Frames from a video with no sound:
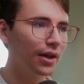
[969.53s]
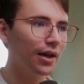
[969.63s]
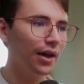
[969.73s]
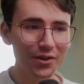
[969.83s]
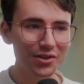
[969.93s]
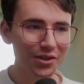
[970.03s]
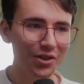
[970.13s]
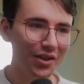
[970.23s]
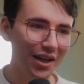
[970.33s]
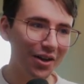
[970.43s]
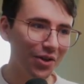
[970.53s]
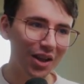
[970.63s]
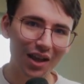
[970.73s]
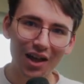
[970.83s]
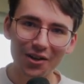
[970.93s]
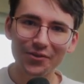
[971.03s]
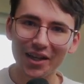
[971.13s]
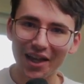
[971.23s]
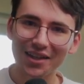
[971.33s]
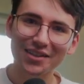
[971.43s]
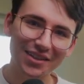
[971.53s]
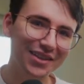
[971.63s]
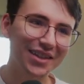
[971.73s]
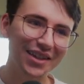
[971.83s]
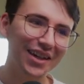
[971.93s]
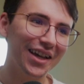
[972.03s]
And eventually you're going to have a lot of tasks,